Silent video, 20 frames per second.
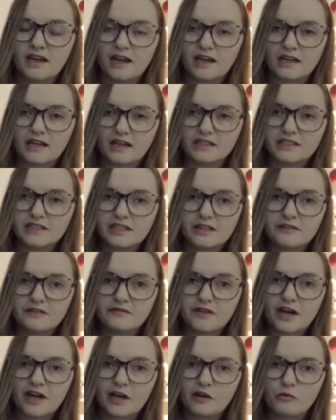and
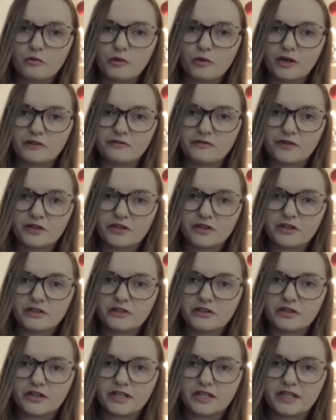identify where further
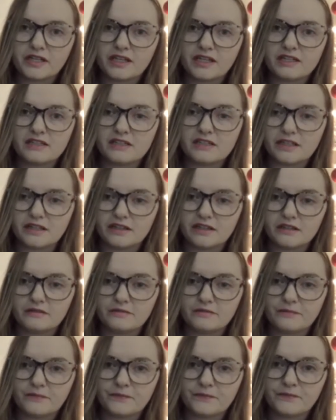learning is needed.